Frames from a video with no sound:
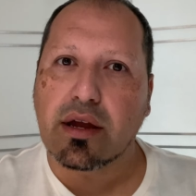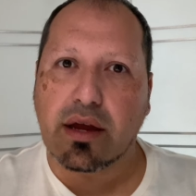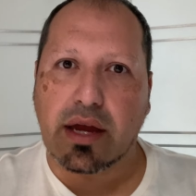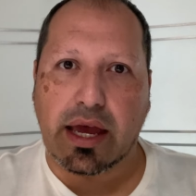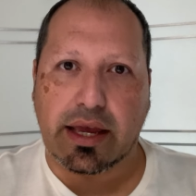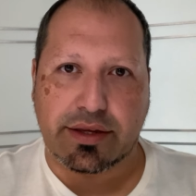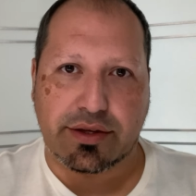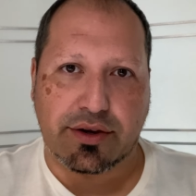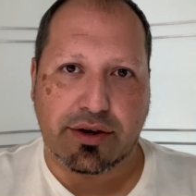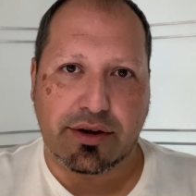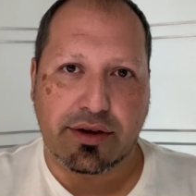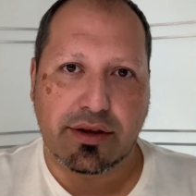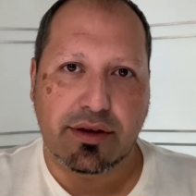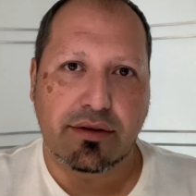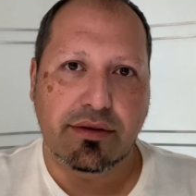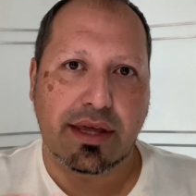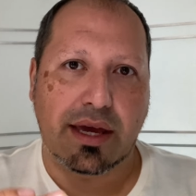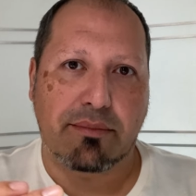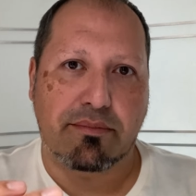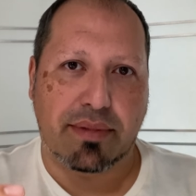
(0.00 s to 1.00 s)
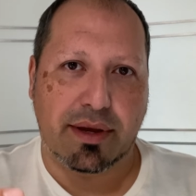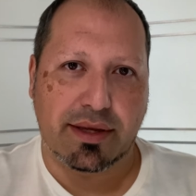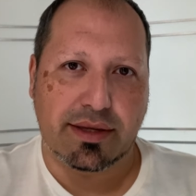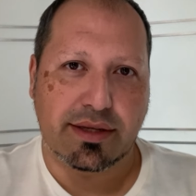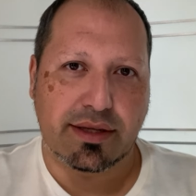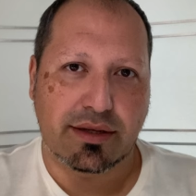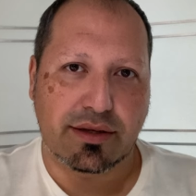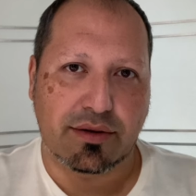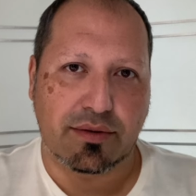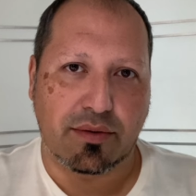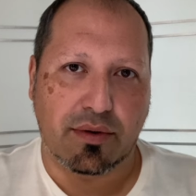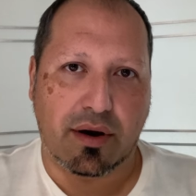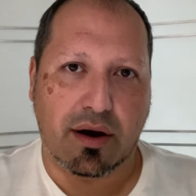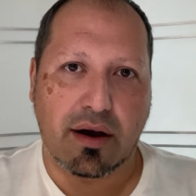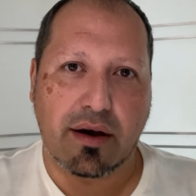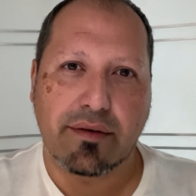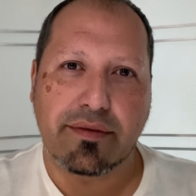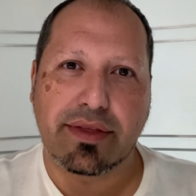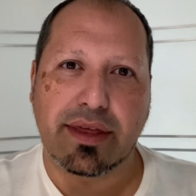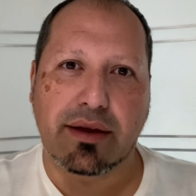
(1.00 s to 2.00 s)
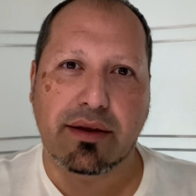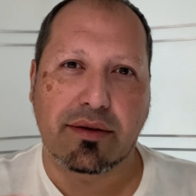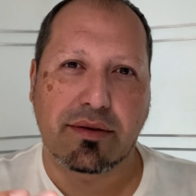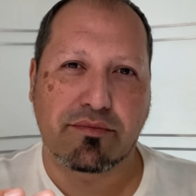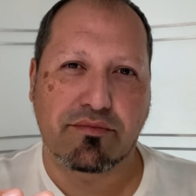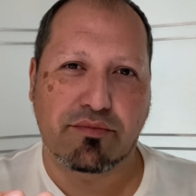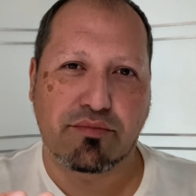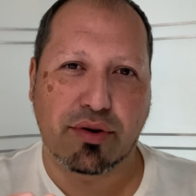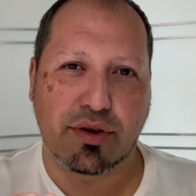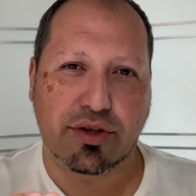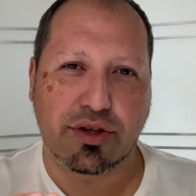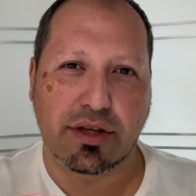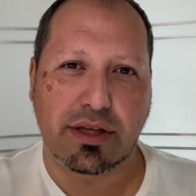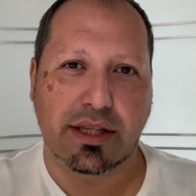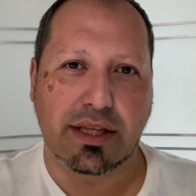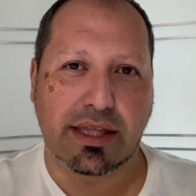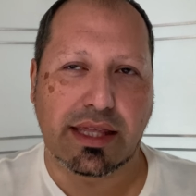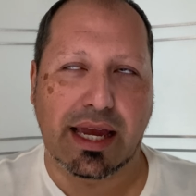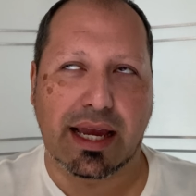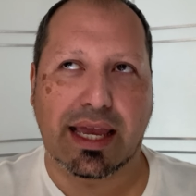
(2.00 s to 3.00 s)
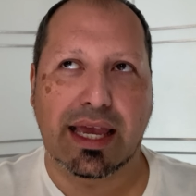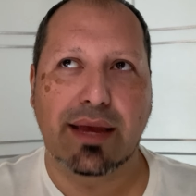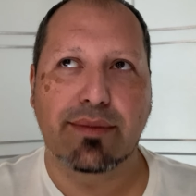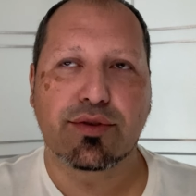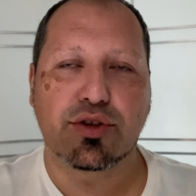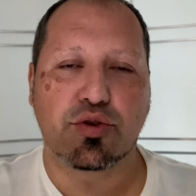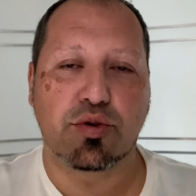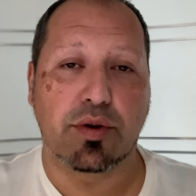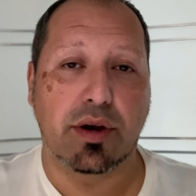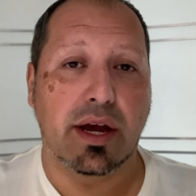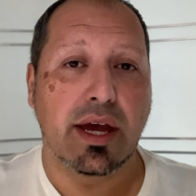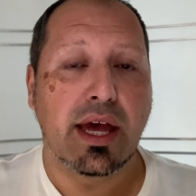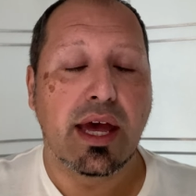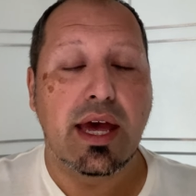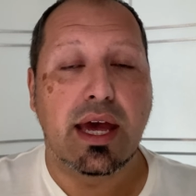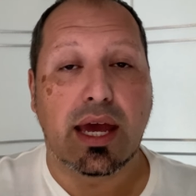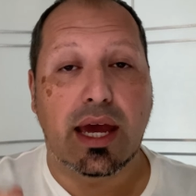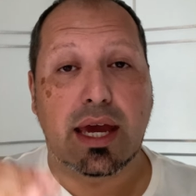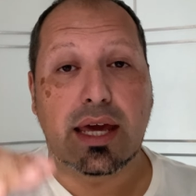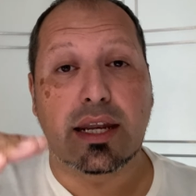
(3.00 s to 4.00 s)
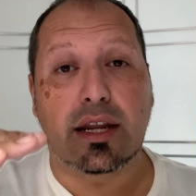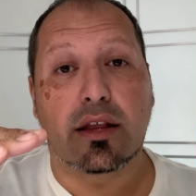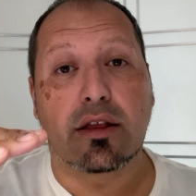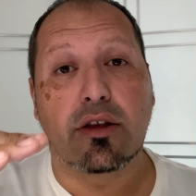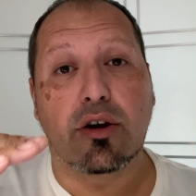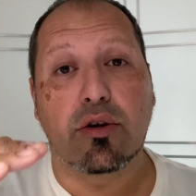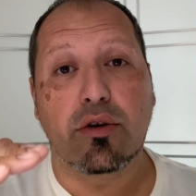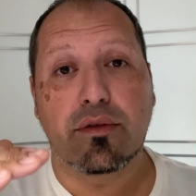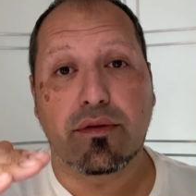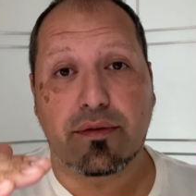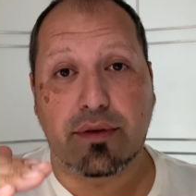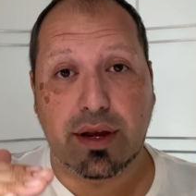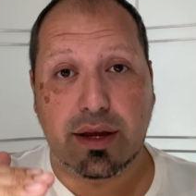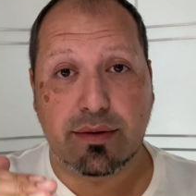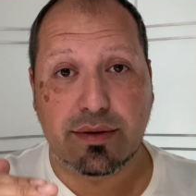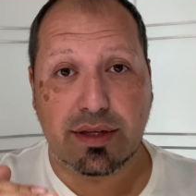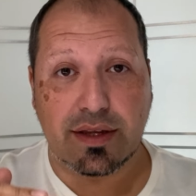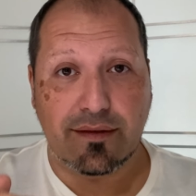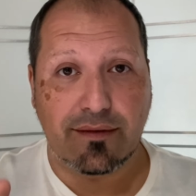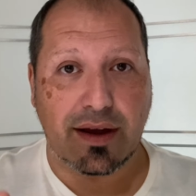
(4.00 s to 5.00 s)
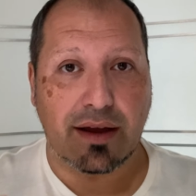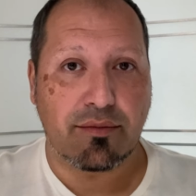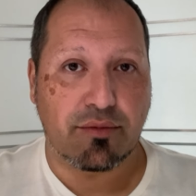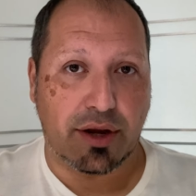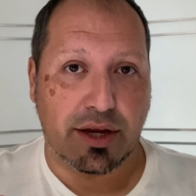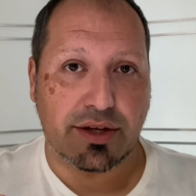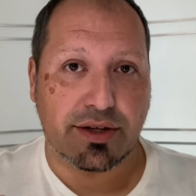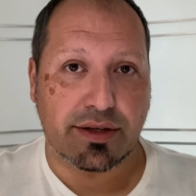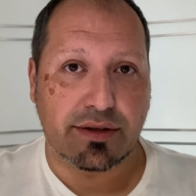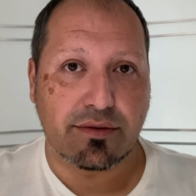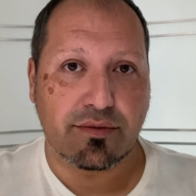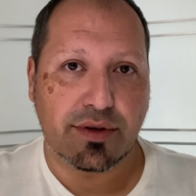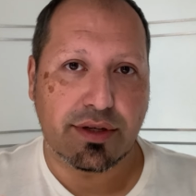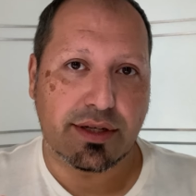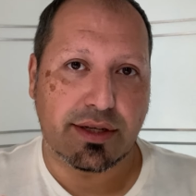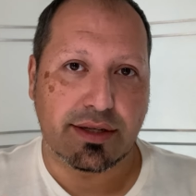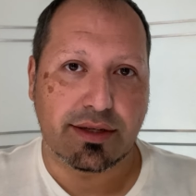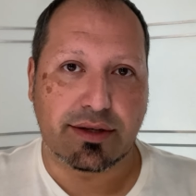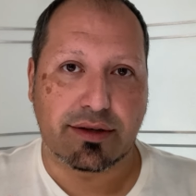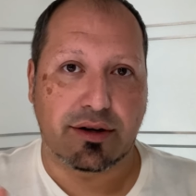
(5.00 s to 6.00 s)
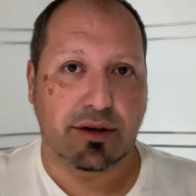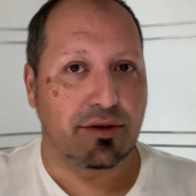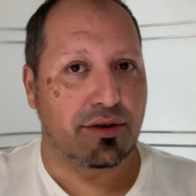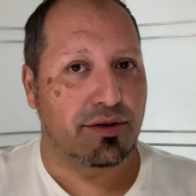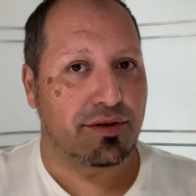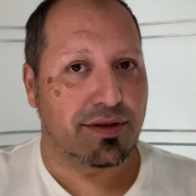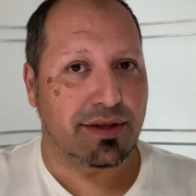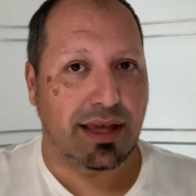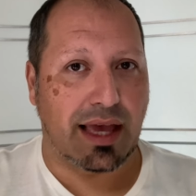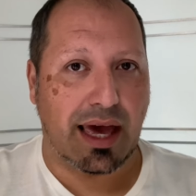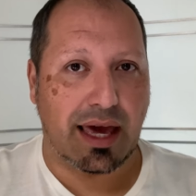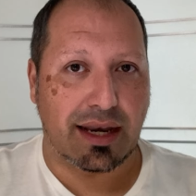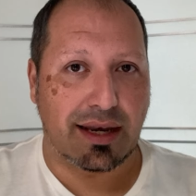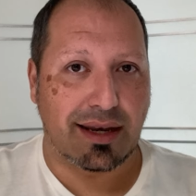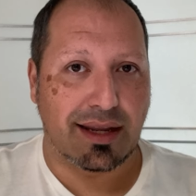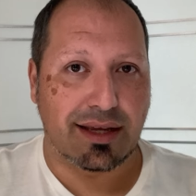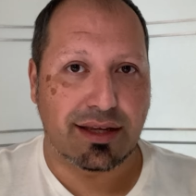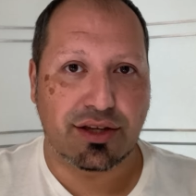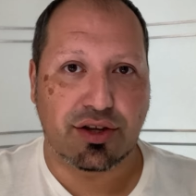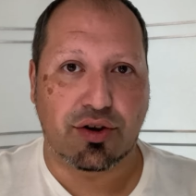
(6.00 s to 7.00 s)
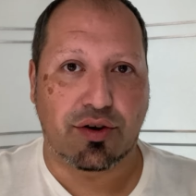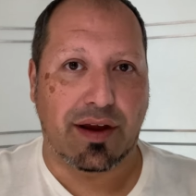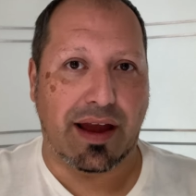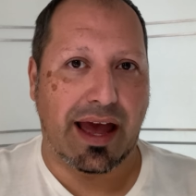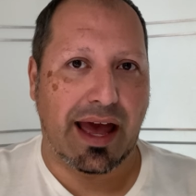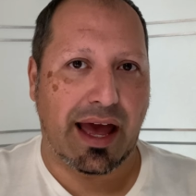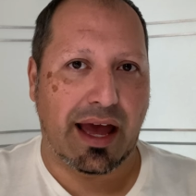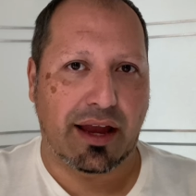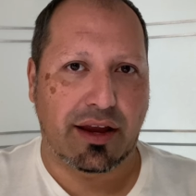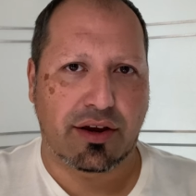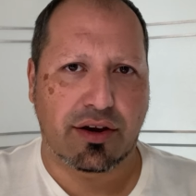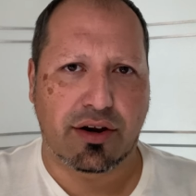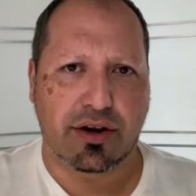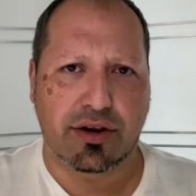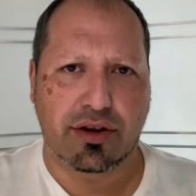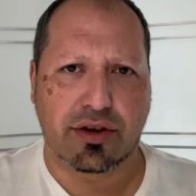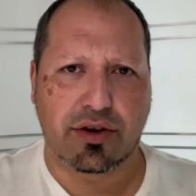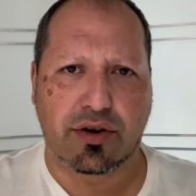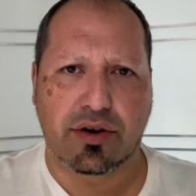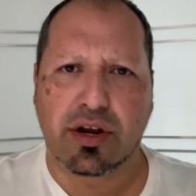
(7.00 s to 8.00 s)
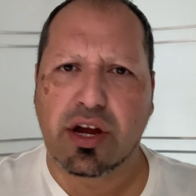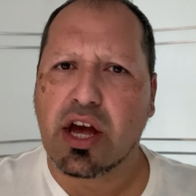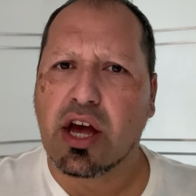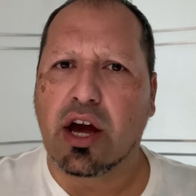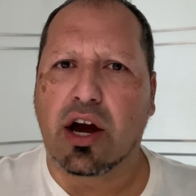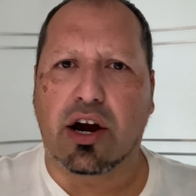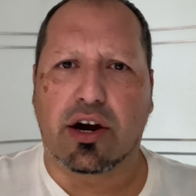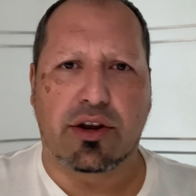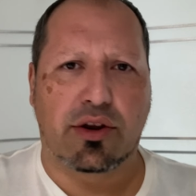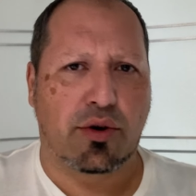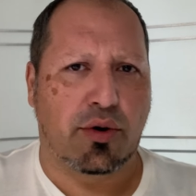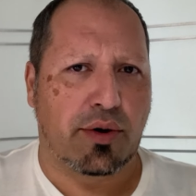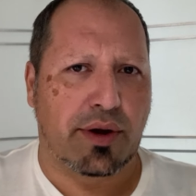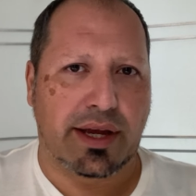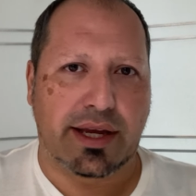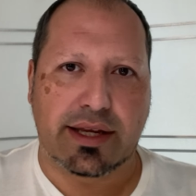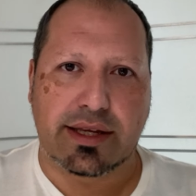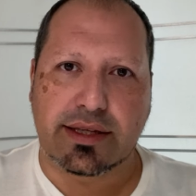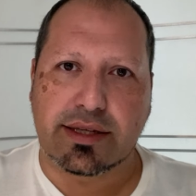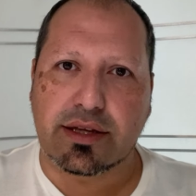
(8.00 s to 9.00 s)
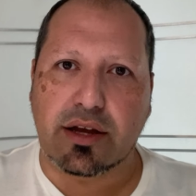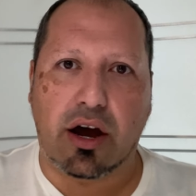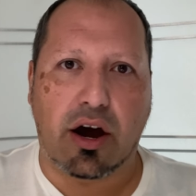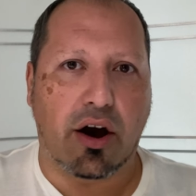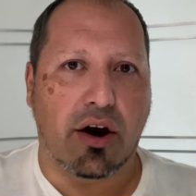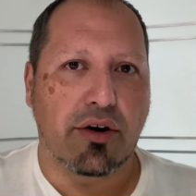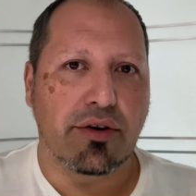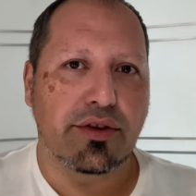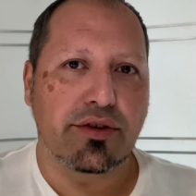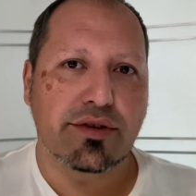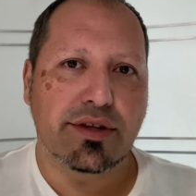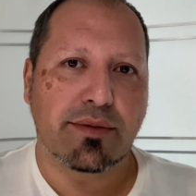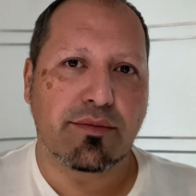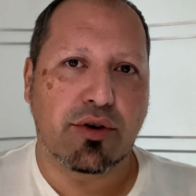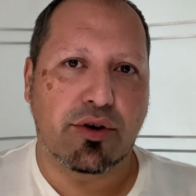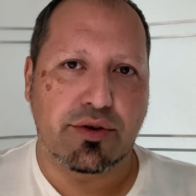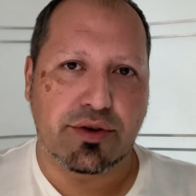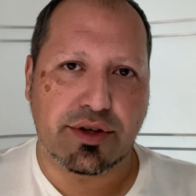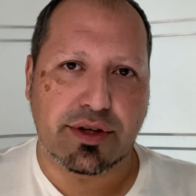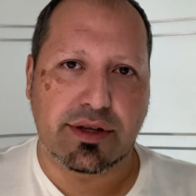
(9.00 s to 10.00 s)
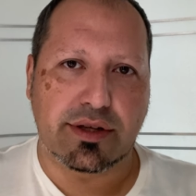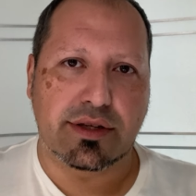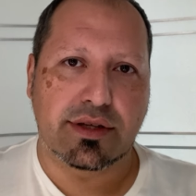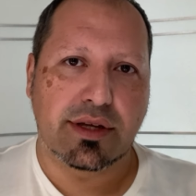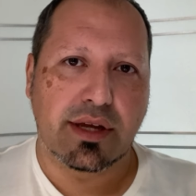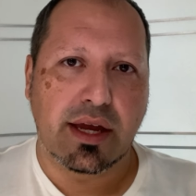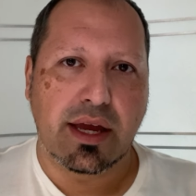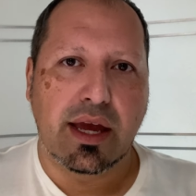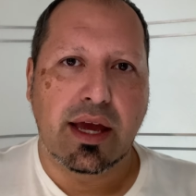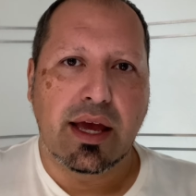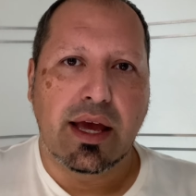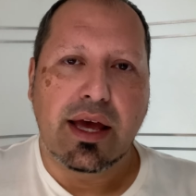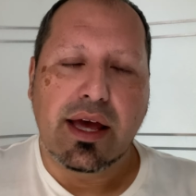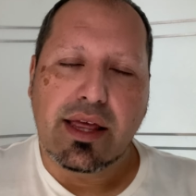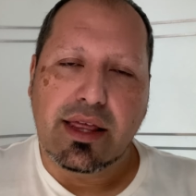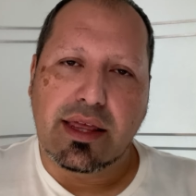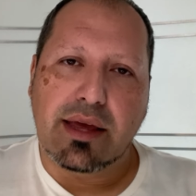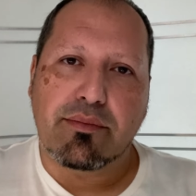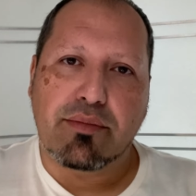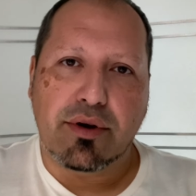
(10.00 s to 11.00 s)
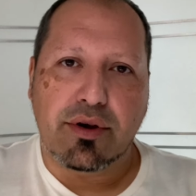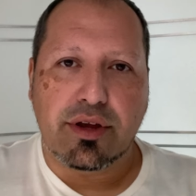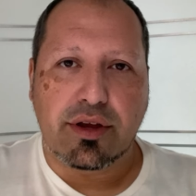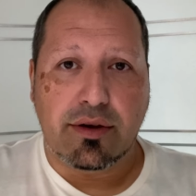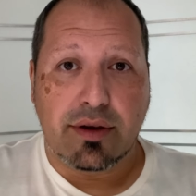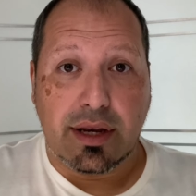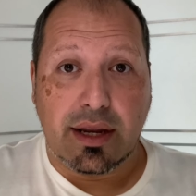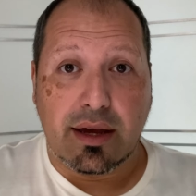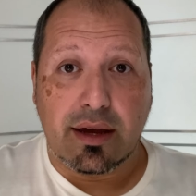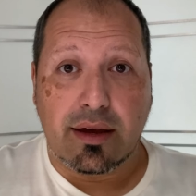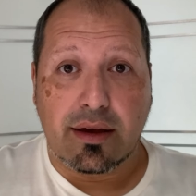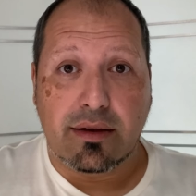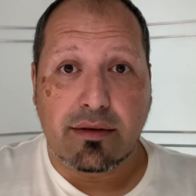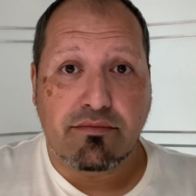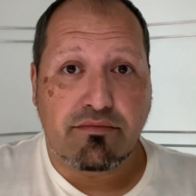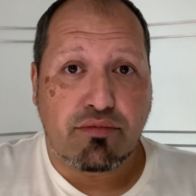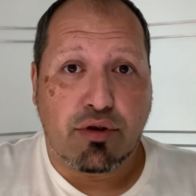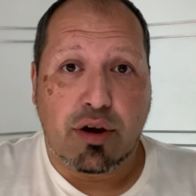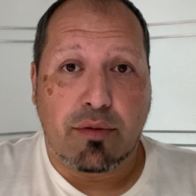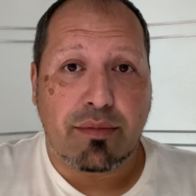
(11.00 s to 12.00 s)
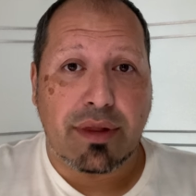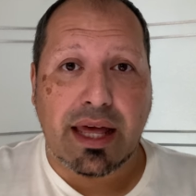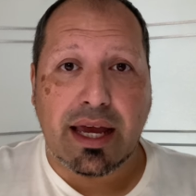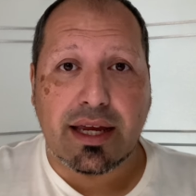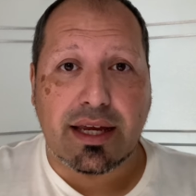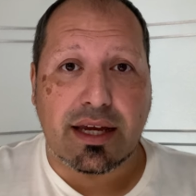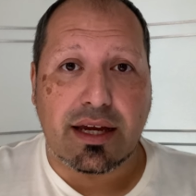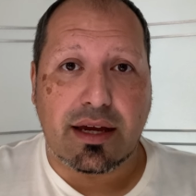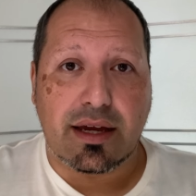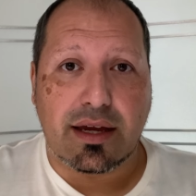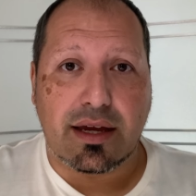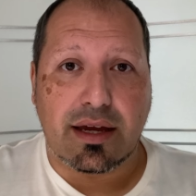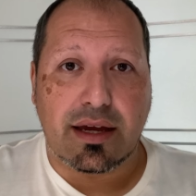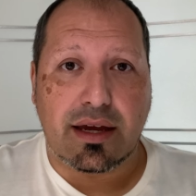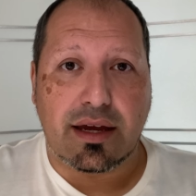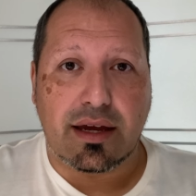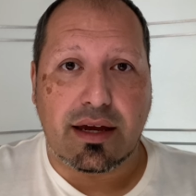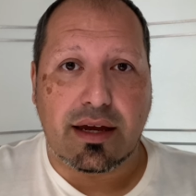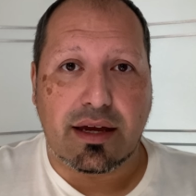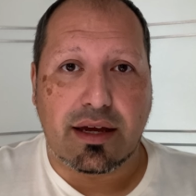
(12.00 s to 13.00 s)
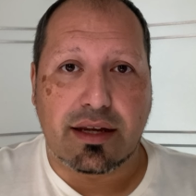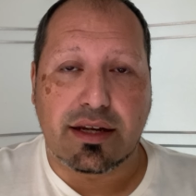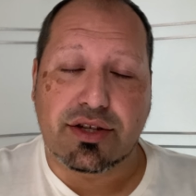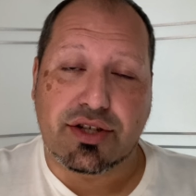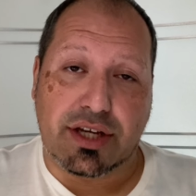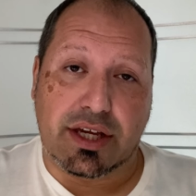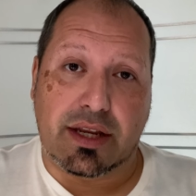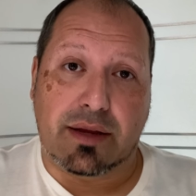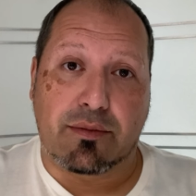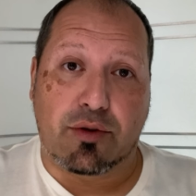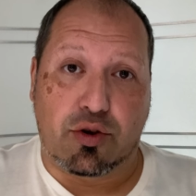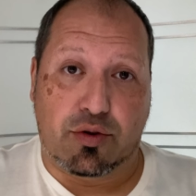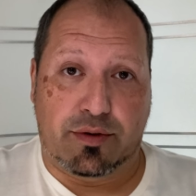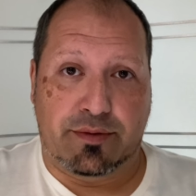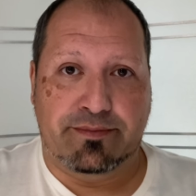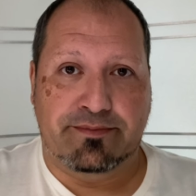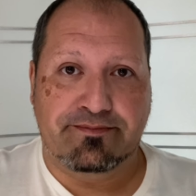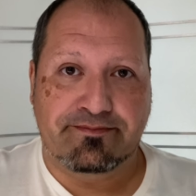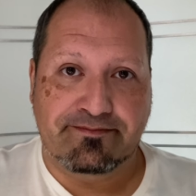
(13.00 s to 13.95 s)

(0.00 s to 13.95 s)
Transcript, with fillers: has hurt you, that pisses you off, that puts you, that keeps you in a lower frequency vibration, which is you know your sadness, your anger, your annoyance, all those emotions that put you in a point blank in a shitty mood.